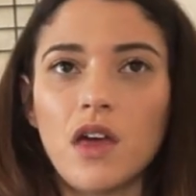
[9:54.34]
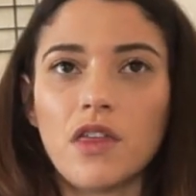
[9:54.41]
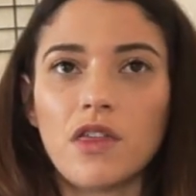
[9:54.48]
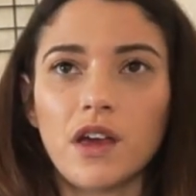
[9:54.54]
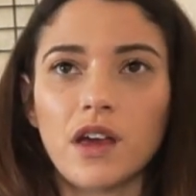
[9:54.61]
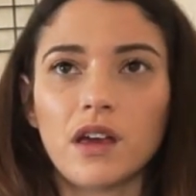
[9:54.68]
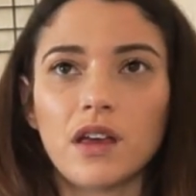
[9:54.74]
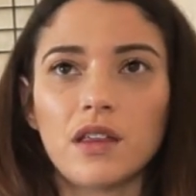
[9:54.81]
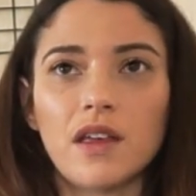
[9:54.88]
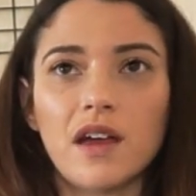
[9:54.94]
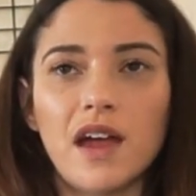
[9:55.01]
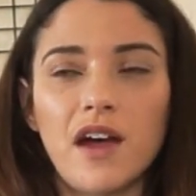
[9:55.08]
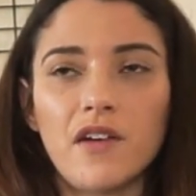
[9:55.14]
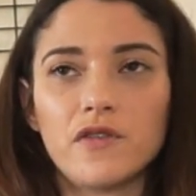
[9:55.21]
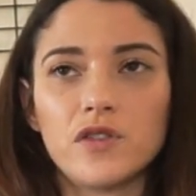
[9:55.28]
thinking they
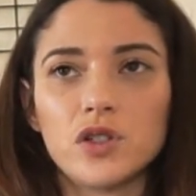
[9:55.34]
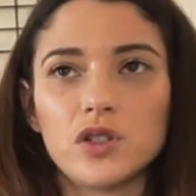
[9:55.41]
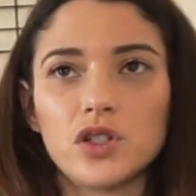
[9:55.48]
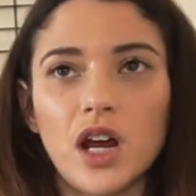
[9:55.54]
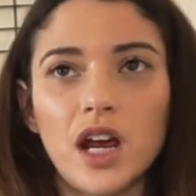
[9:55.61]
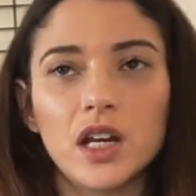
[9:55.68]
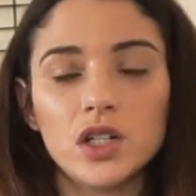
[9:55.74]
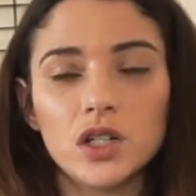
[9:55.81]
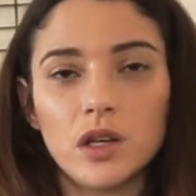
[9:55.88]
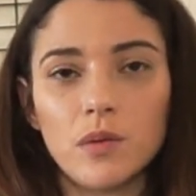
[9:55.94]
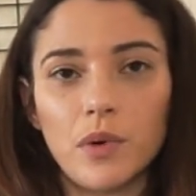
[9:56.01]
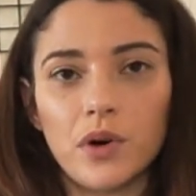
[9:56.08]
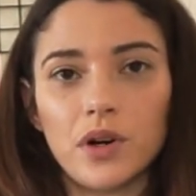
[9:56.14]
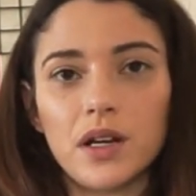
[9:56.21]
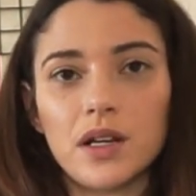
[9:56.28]
have to change their
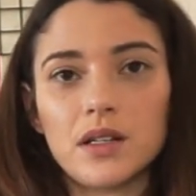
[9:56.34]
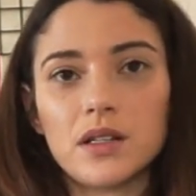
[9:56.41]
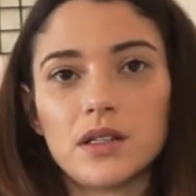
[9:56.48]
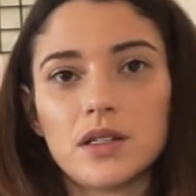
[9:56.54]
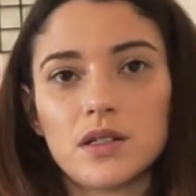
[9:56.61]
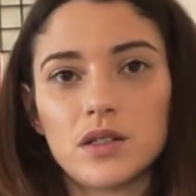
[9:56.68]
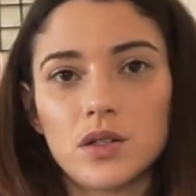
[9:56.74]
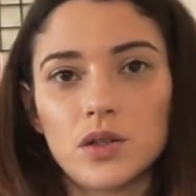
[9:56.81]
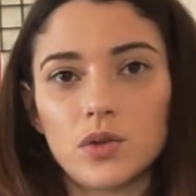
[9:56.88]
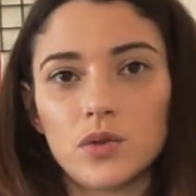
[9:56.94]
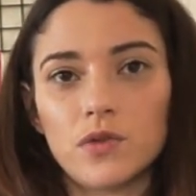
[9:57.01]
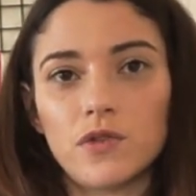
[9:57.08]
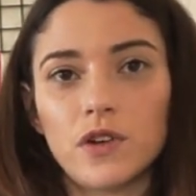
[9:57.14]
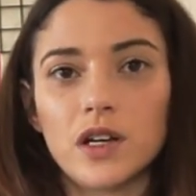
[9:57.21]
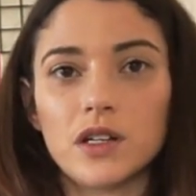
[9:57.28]
bodies to
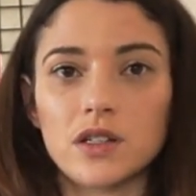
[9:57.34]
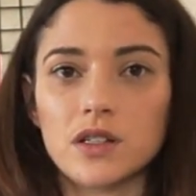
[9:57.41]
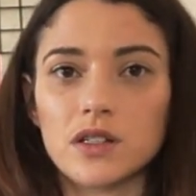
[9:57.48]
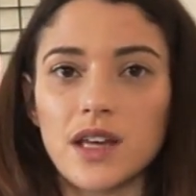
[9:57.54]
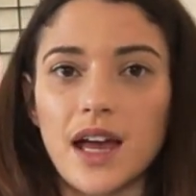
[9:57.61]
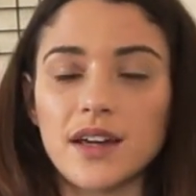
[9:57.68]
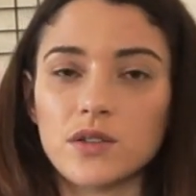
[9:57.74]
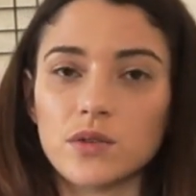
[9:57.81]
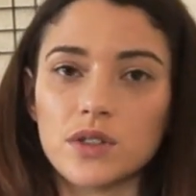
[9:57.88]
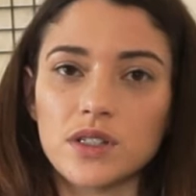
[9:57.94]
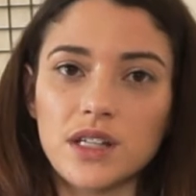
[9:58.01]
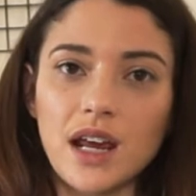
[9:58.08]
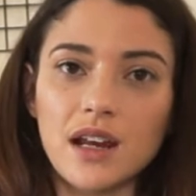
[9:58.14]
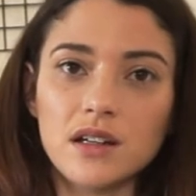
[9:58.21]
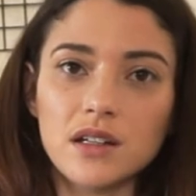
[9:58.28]
fit a societal
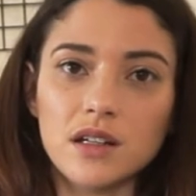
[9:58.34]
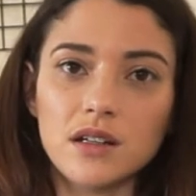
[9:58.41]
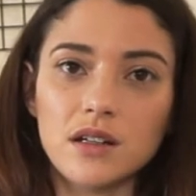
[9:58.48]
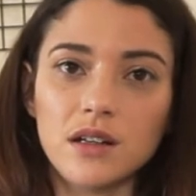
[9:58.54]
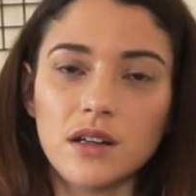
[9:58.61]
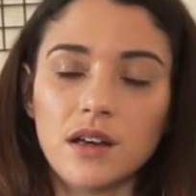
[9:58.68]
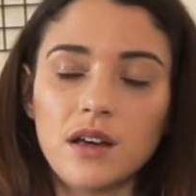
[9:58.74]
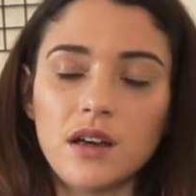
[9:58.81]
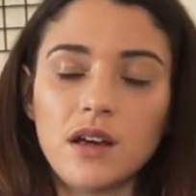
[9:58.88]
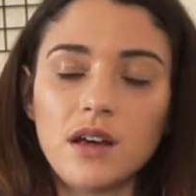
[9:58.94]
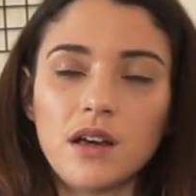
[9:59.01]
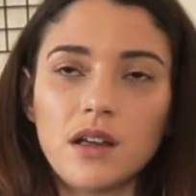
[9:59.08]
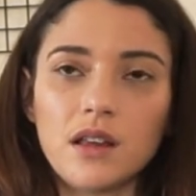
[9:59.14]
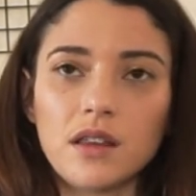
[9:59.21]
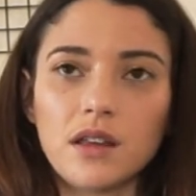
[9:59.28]
standard.
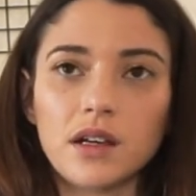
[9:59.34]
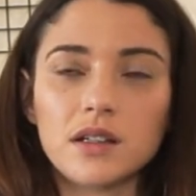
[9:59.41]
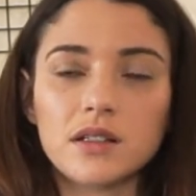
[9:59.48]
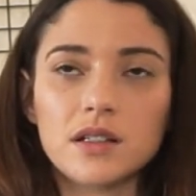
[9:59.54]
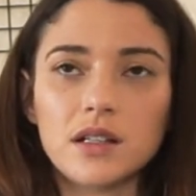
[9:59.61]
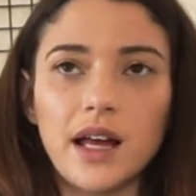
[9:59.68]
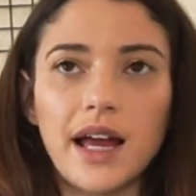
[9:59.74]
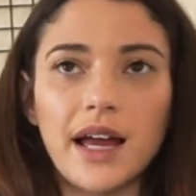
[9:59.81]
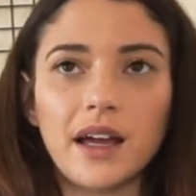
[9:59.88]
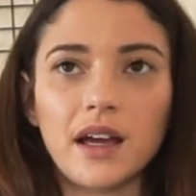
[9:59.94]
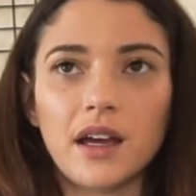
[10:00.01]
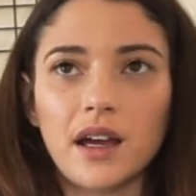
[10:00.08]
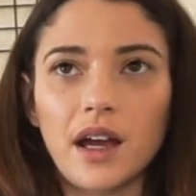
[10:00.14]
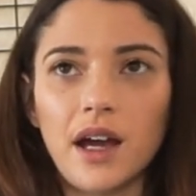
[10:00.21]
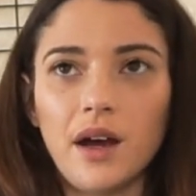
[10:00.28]
Things like
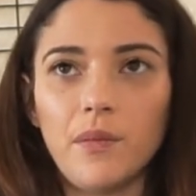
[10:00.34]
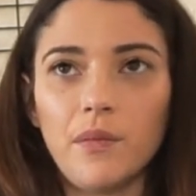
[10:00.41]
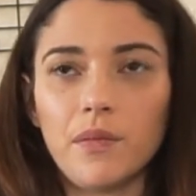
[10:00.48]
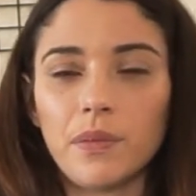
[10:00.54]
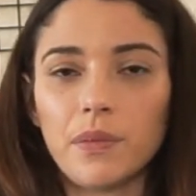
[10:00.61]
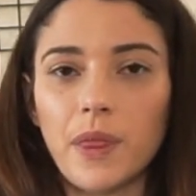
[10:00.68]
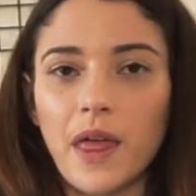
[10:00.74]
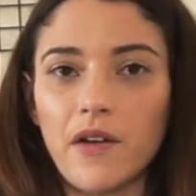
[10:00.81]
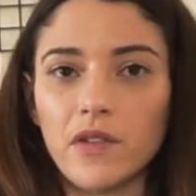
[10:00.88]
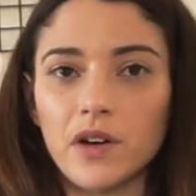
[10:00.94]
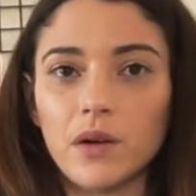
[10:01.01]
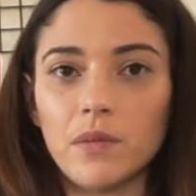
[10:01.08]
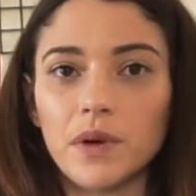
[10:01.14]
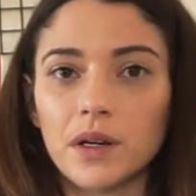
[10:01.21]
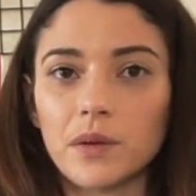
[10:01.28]
um, having
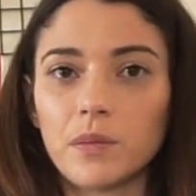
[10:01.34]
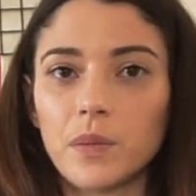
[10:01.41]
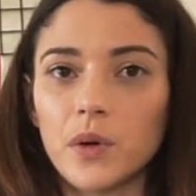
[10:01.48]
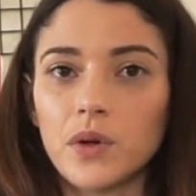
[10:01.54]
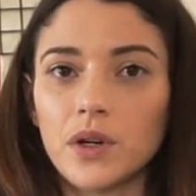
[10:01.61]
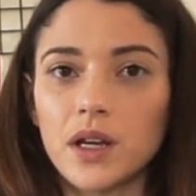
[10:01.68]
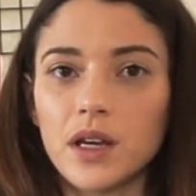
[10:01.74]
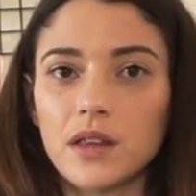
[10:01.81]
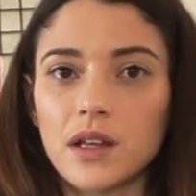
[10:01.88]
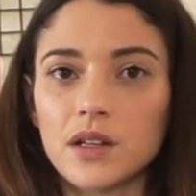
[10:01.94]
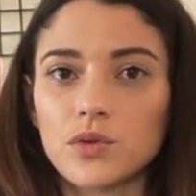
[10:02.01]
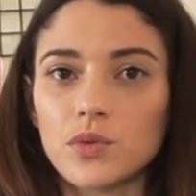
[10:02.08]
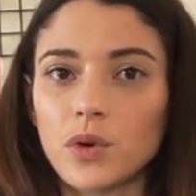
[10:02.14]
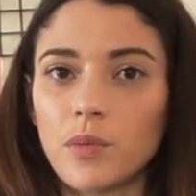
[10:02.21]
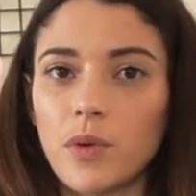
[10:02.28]
a big booty
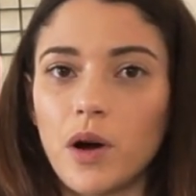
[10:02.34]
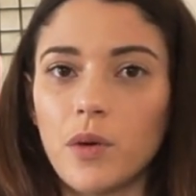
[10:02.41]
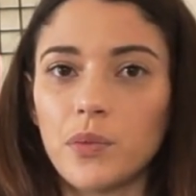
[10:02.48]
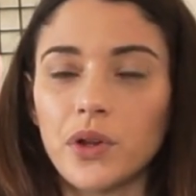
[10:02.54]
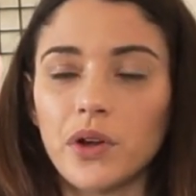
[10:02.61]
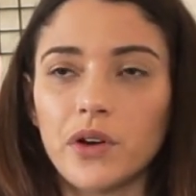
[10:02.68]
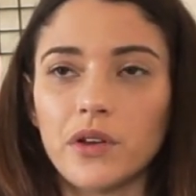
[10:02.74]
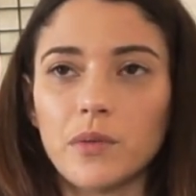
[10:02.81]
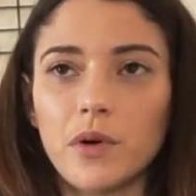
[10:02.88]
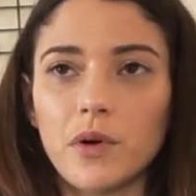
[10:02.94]
that's real popular at the